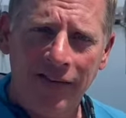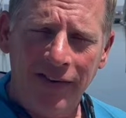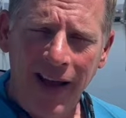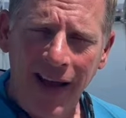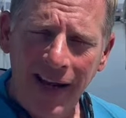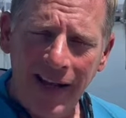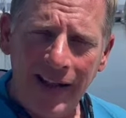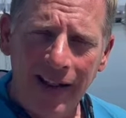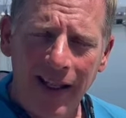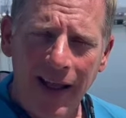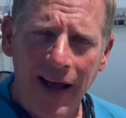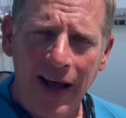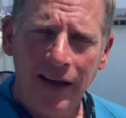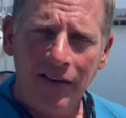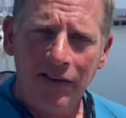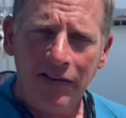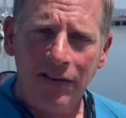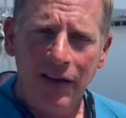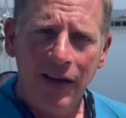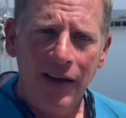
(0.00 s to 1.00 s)
ASA
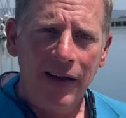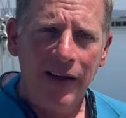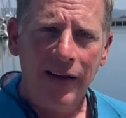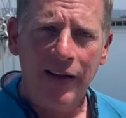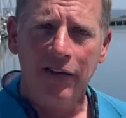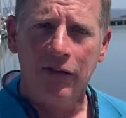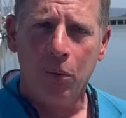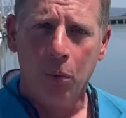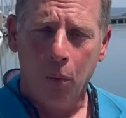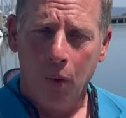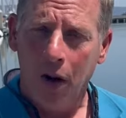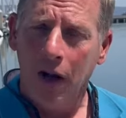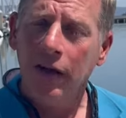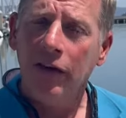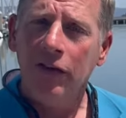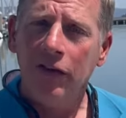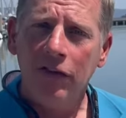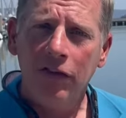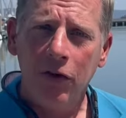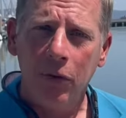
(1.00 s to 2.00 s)
class is
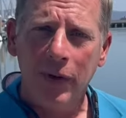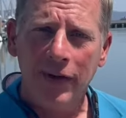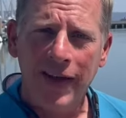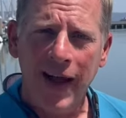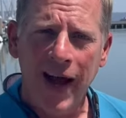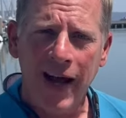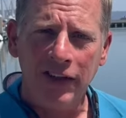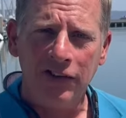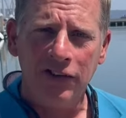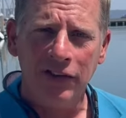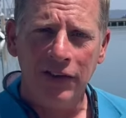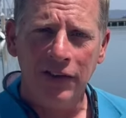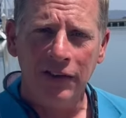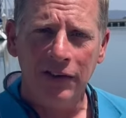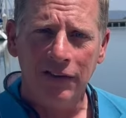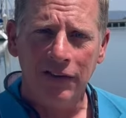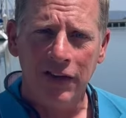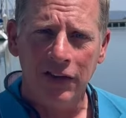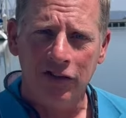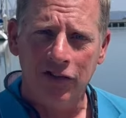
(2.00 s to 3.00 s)
one, to attach
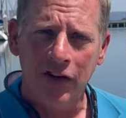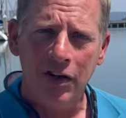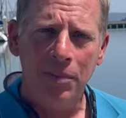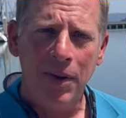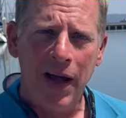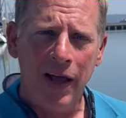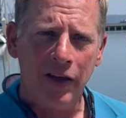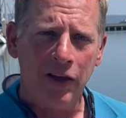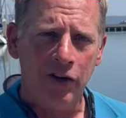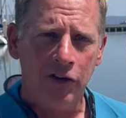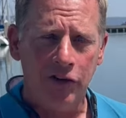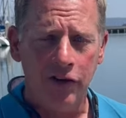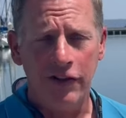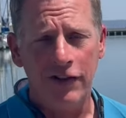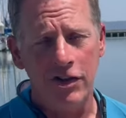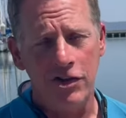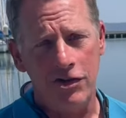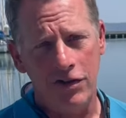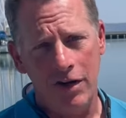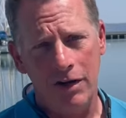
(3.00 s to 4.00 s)
the jib halyard to
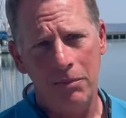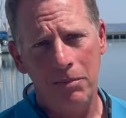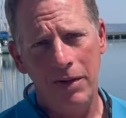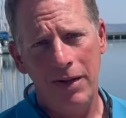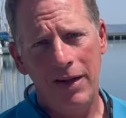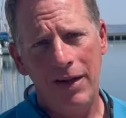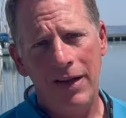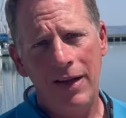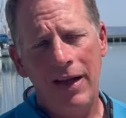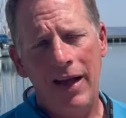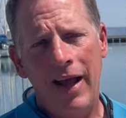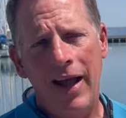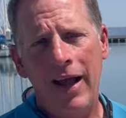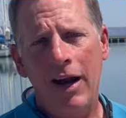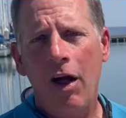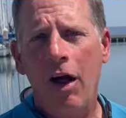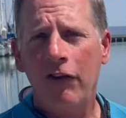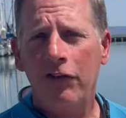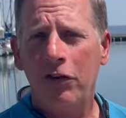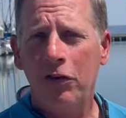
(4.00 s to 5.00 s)
the jib,
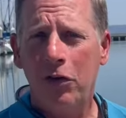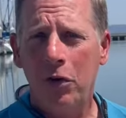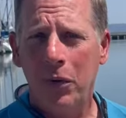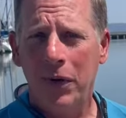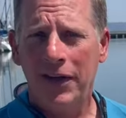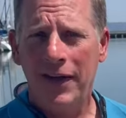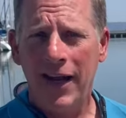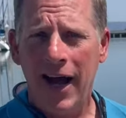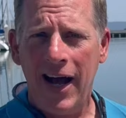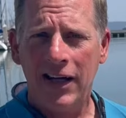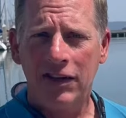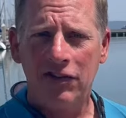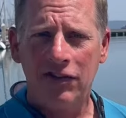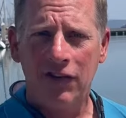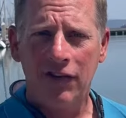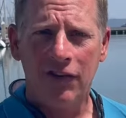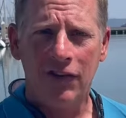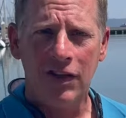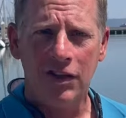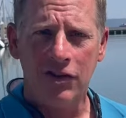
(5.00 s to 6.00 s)
and also to
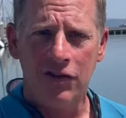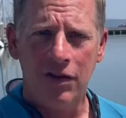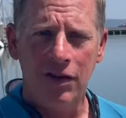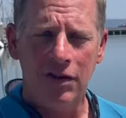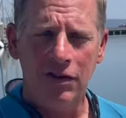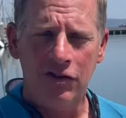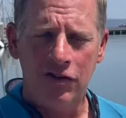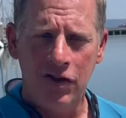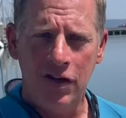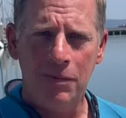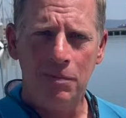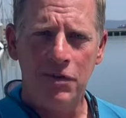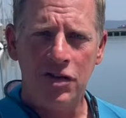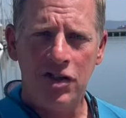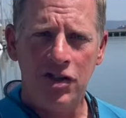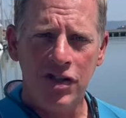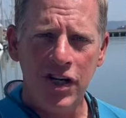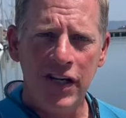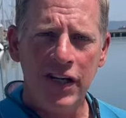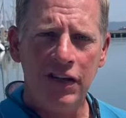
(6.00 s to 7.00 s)
attach the jib
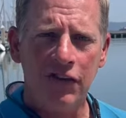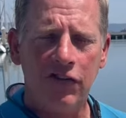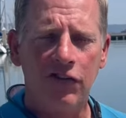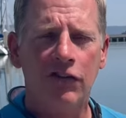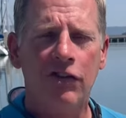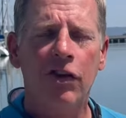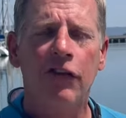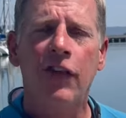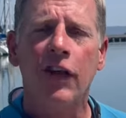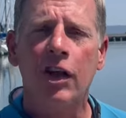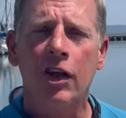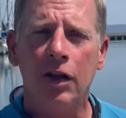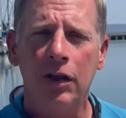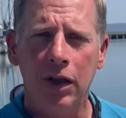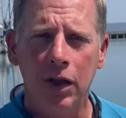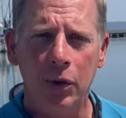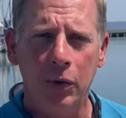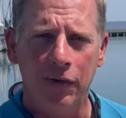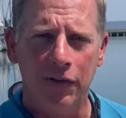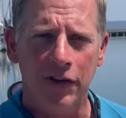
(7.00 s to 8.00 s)
sheets to the
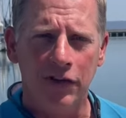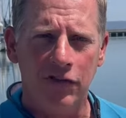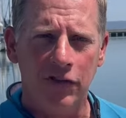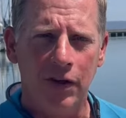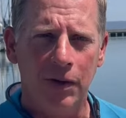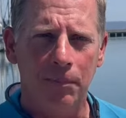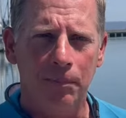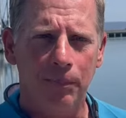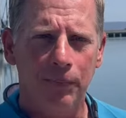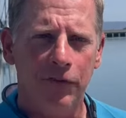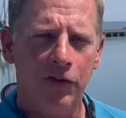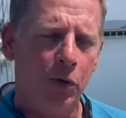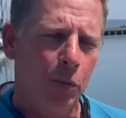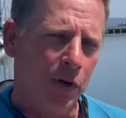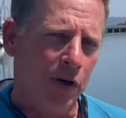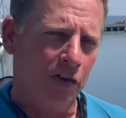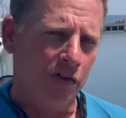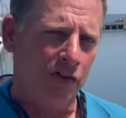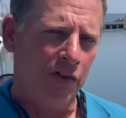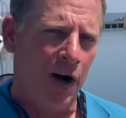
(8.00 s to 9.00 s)
clew of the jib. So we're
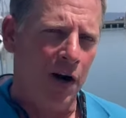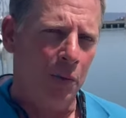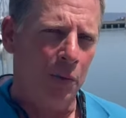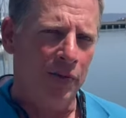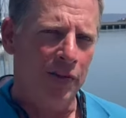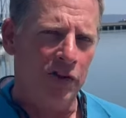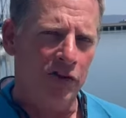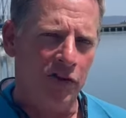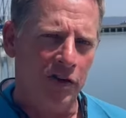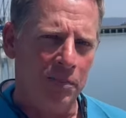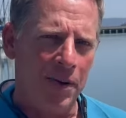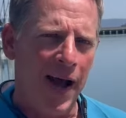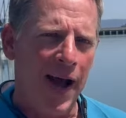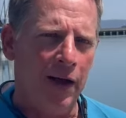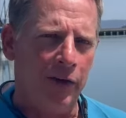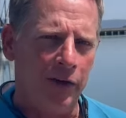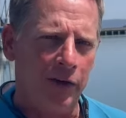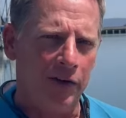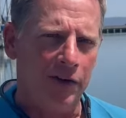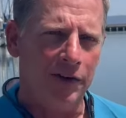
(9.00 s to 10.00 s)
going to start with the jib
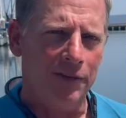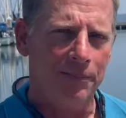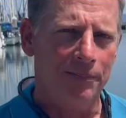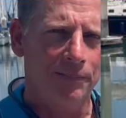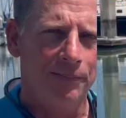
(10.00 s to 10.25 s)
halyard.